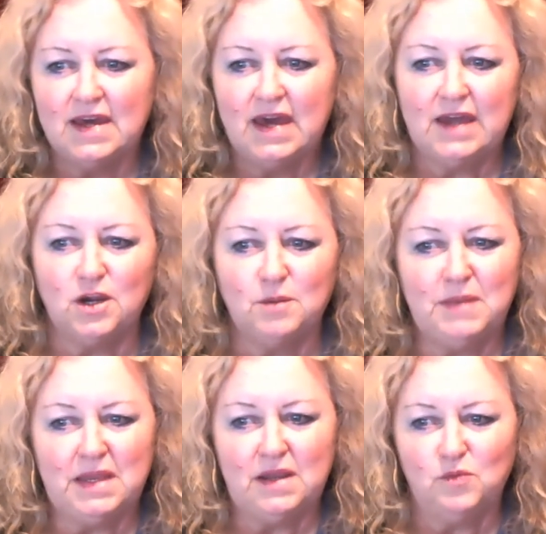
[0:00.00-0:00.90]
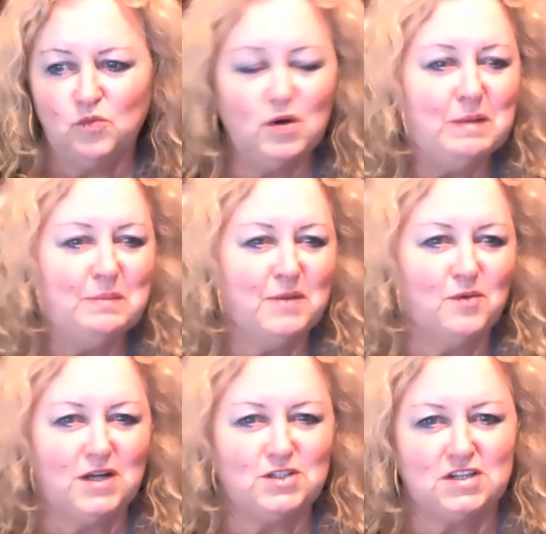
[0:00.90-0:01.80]
and Armina Warham are
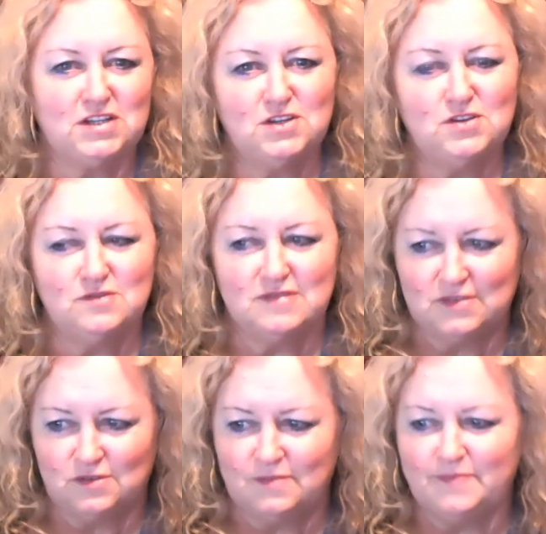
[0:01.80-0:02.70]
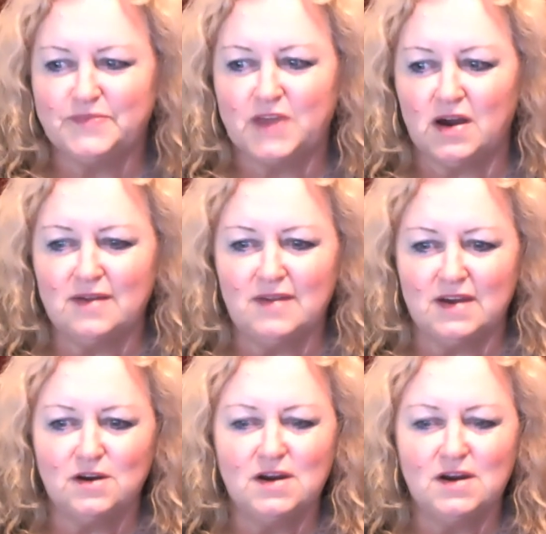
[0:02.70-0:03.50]
watching too. So hi there.